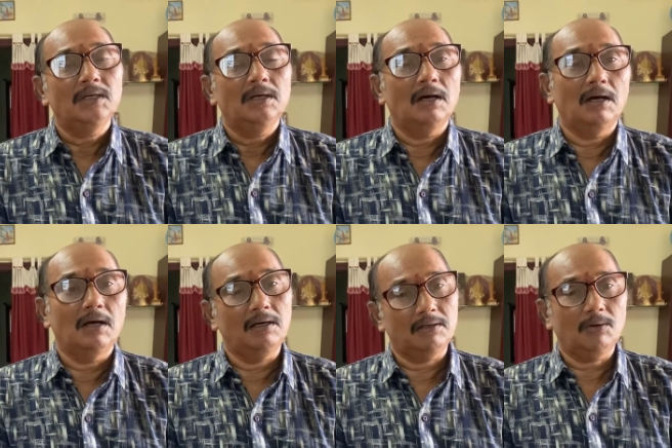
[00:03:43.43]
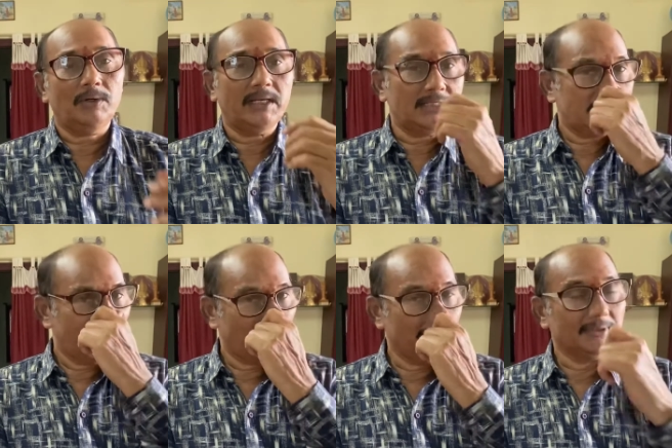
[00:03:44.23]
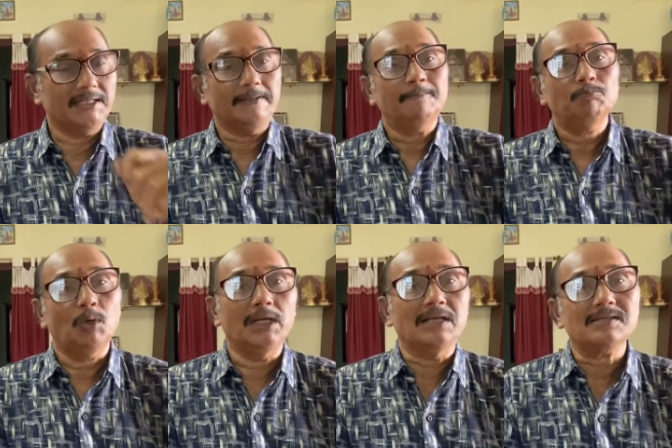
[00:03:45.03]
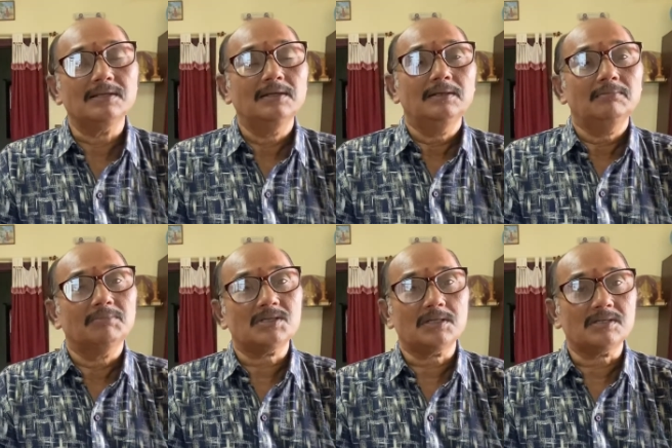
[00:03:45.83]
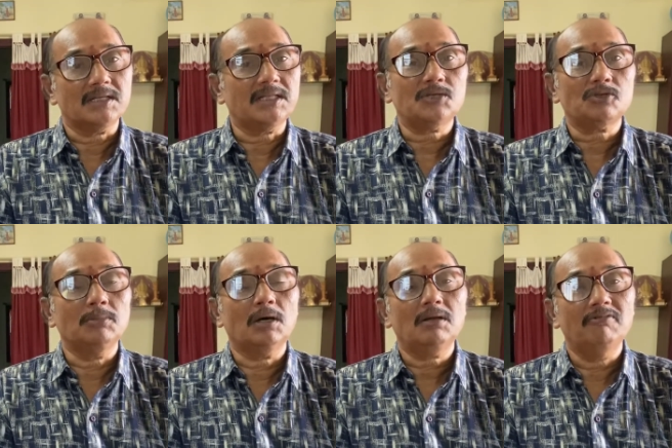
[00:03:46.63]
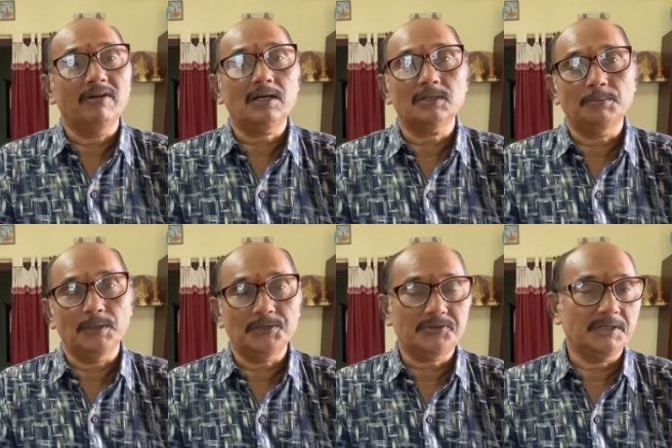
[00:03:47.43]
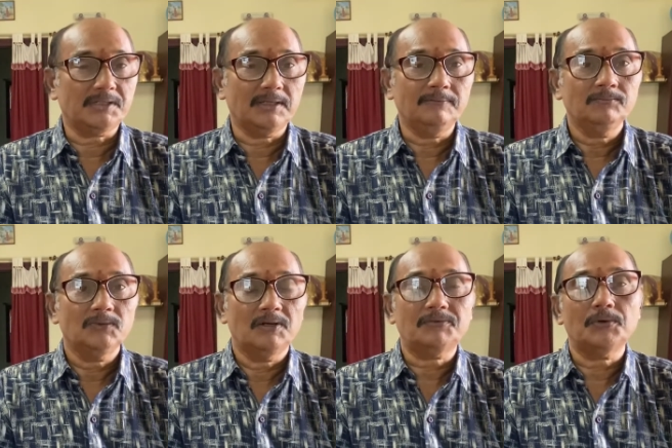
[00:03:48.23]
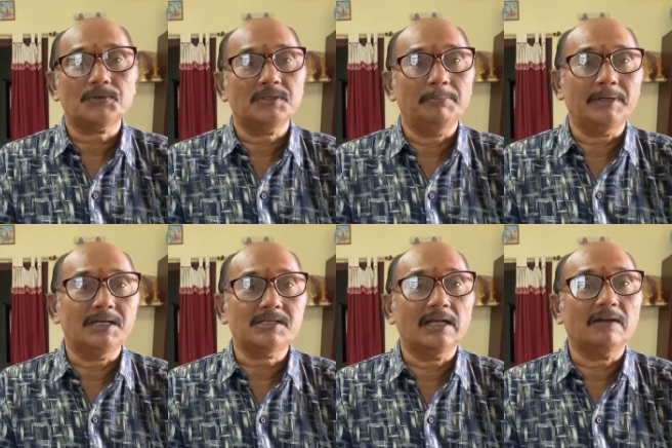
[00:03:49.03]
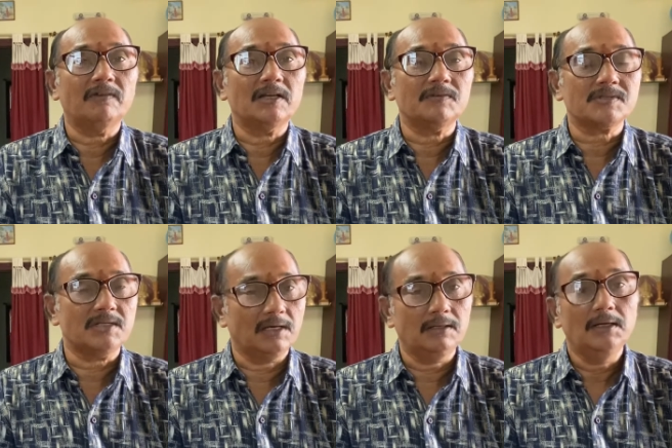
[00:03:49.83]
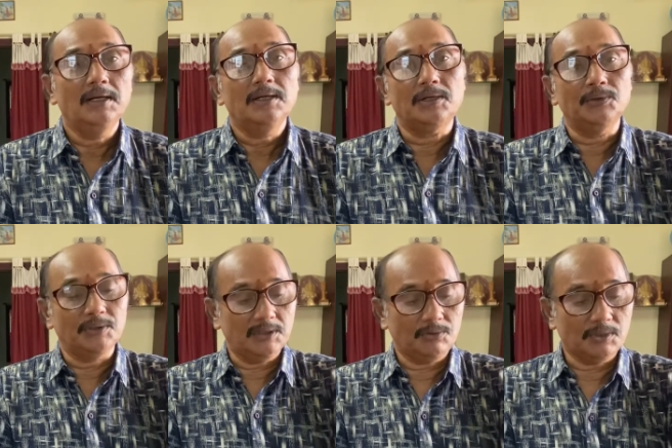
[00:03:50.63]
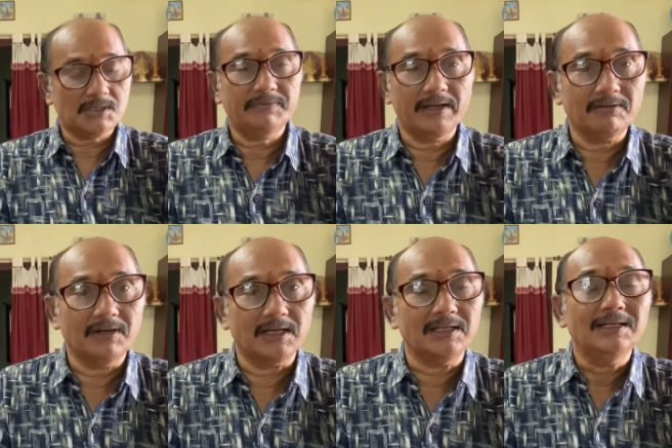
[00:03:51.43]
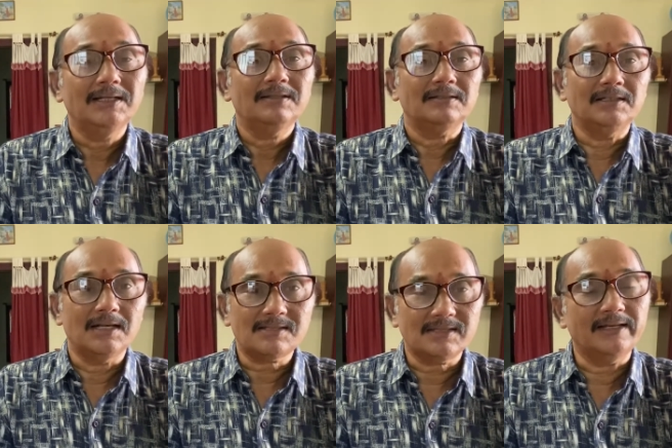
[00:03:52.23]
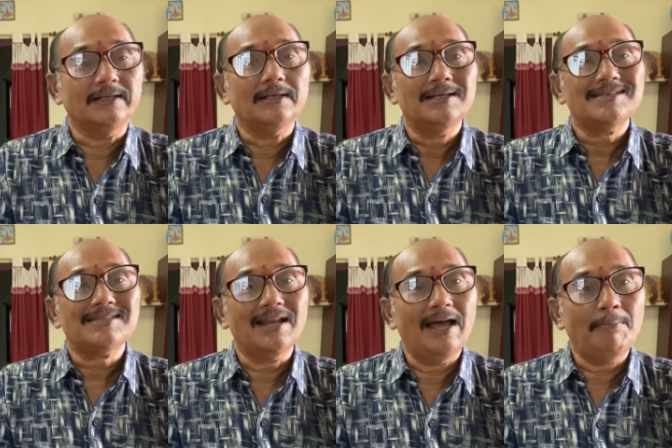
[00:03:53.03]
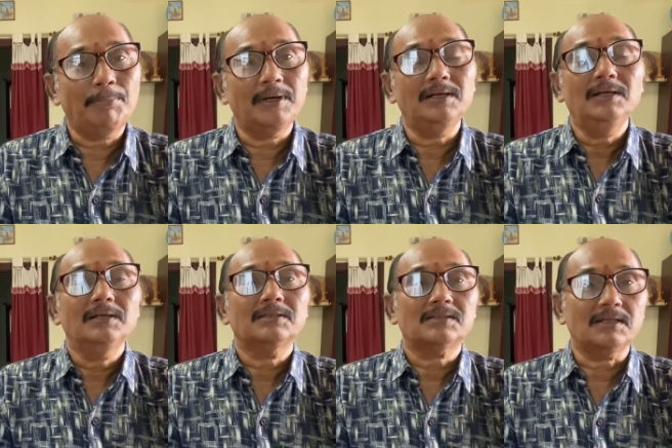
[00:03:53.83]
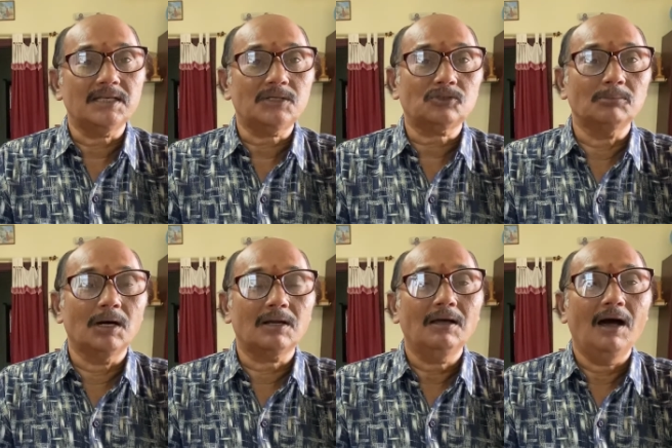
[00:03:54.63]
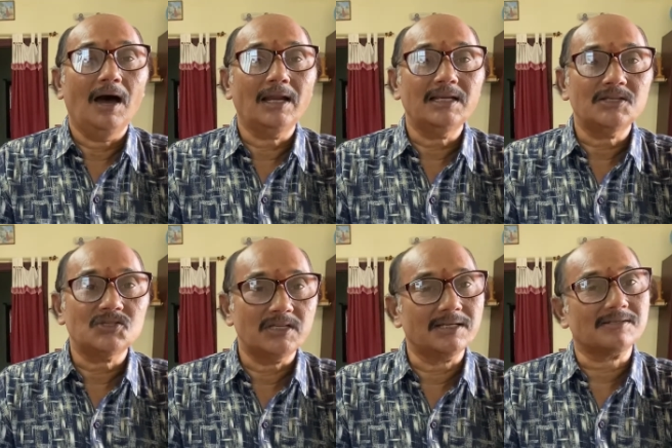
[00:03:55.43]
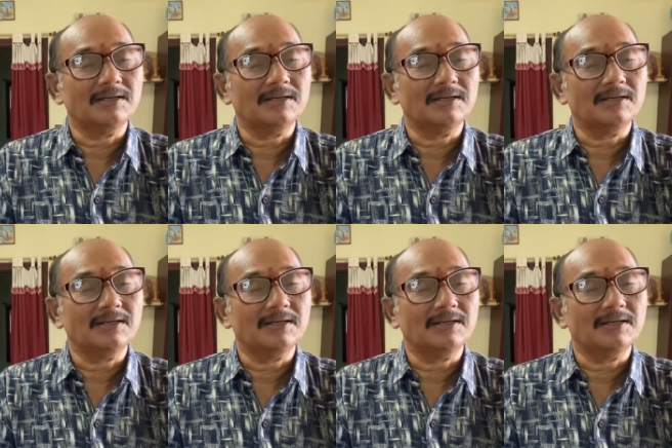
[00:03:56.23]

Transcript: uh, notice from the police, Mr. Satish Kumar went to the police station. Of course, the petition inquiry was done. During the course of inquiry, the SI slapped Satish Kumar on his cheeks